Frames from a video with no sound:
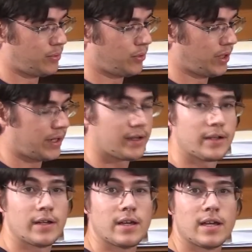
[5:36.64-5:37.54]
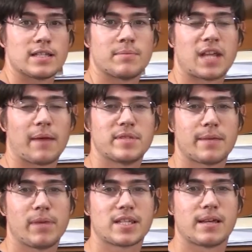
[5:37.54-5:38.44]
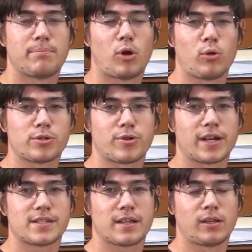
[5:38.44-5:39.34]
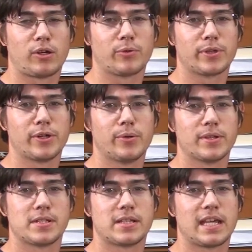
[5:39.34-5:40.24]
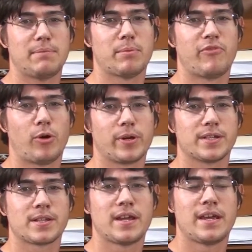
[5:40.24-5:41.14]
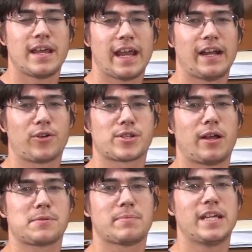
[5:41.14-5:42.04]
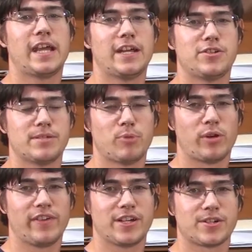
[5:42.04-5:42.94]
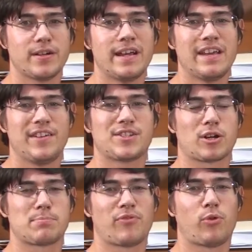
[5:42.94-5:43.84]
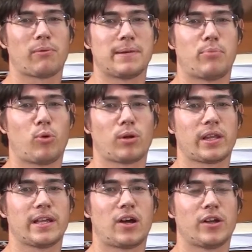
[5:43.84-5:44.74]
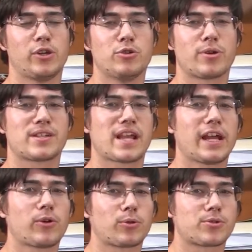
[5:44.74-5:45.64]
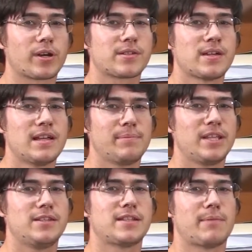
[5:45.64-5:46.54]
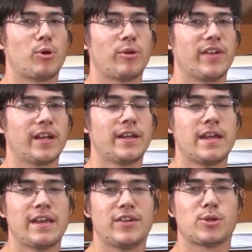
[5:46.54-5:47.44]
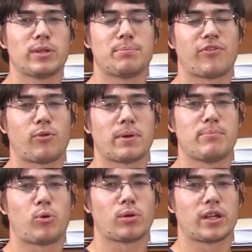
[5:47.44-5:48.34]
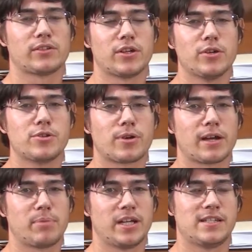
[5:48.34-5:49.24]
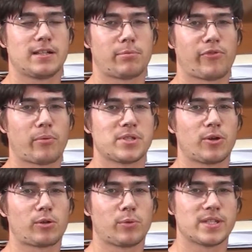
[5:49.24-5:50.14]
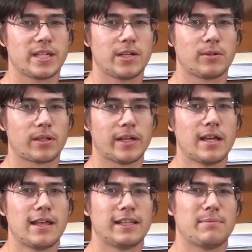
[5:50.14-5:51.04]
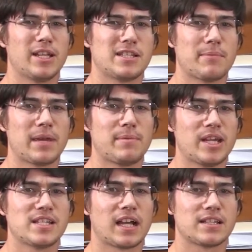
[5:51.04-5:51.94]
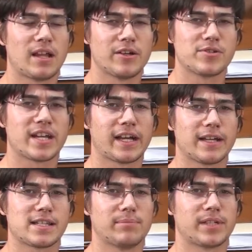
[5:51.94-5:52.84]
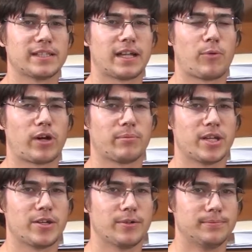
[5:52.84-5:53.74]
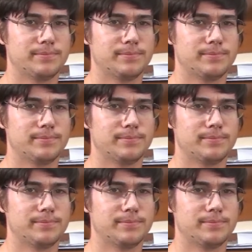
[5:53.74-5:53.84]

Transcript: boy. Sometimes I mix up old tricks along with new ones to keep him focused, and it also helps me gauge his motivation. If he starts performing poorly on new tricks and old tricks, it means he's not motivated. If he's only performing poorly on the new trick, but he still performs the old ones eagerly, then it means that maybe he's not understanding something that I want him to do.